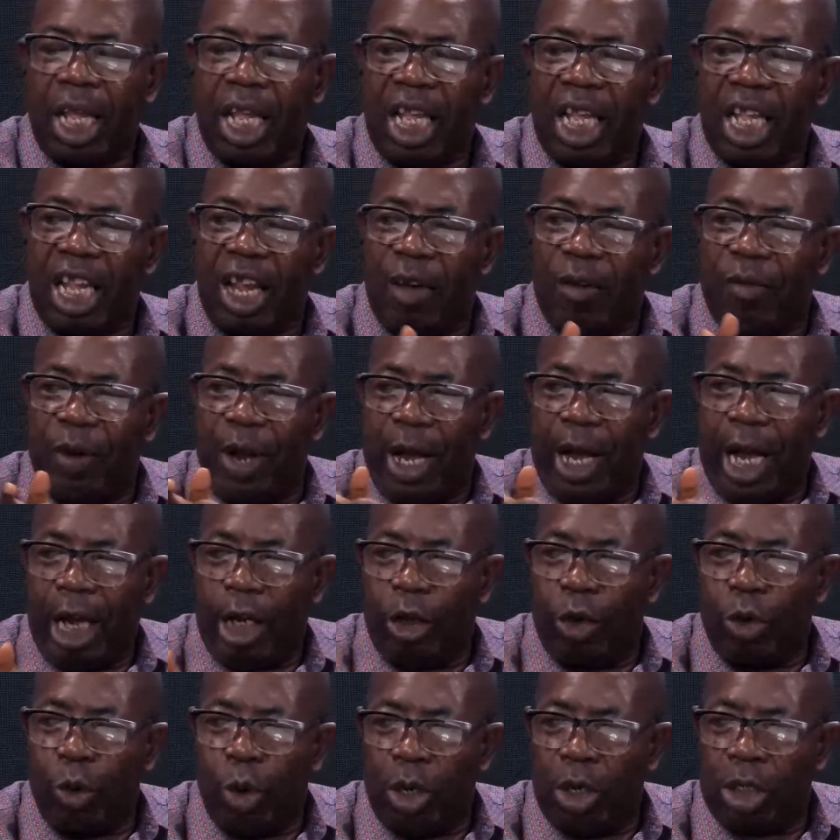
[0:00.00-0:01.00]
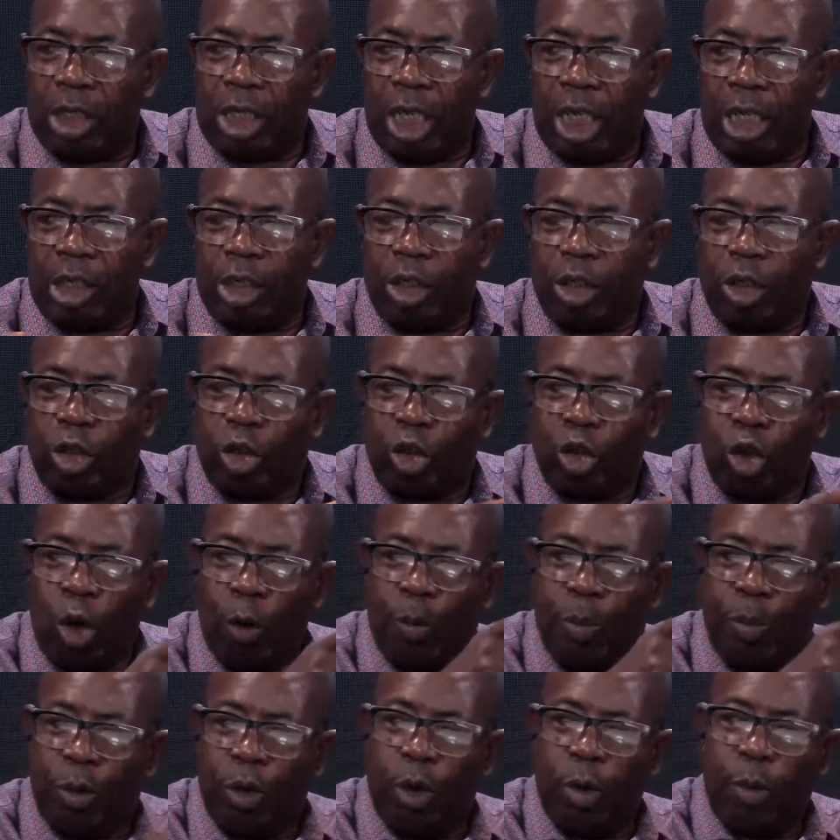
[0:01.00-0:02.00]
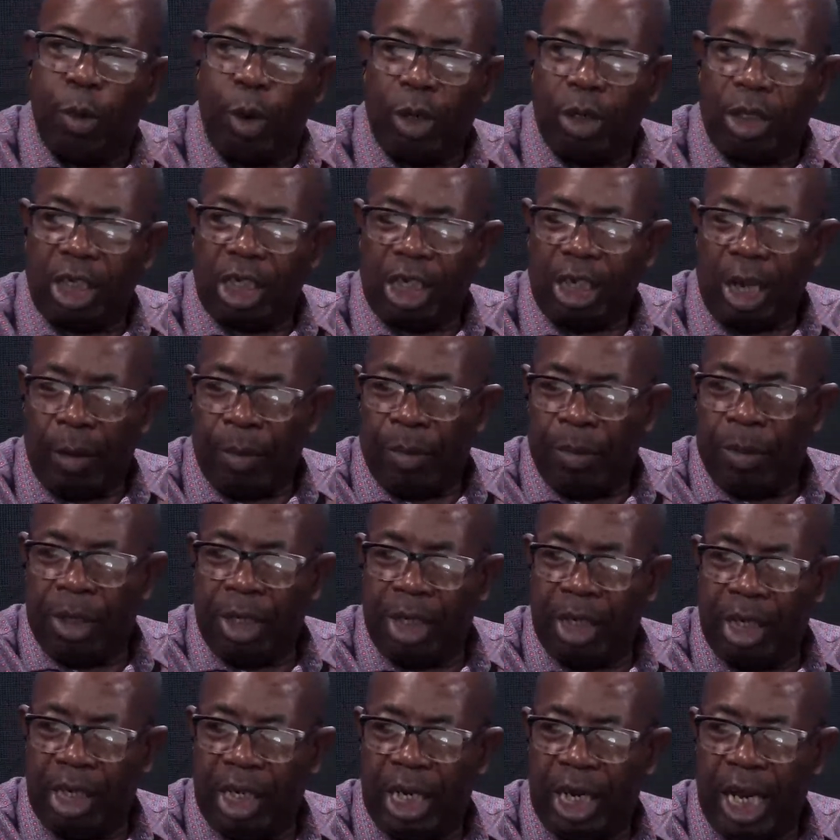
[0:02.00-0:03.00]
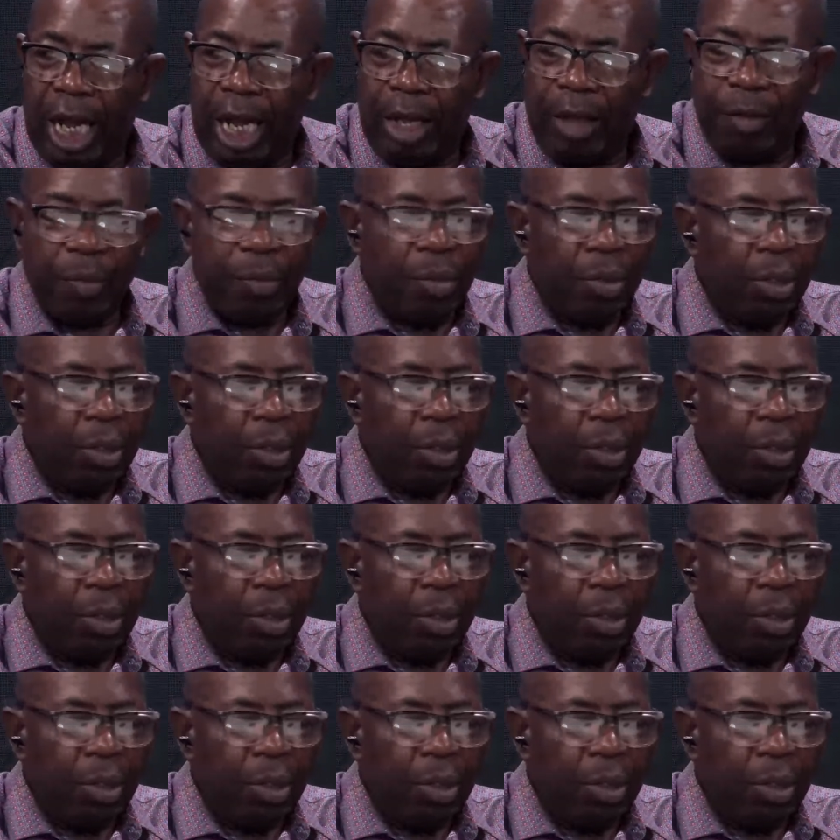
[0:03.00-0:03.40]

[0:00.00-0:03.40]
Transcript: If they had wanted to probe what is happening there,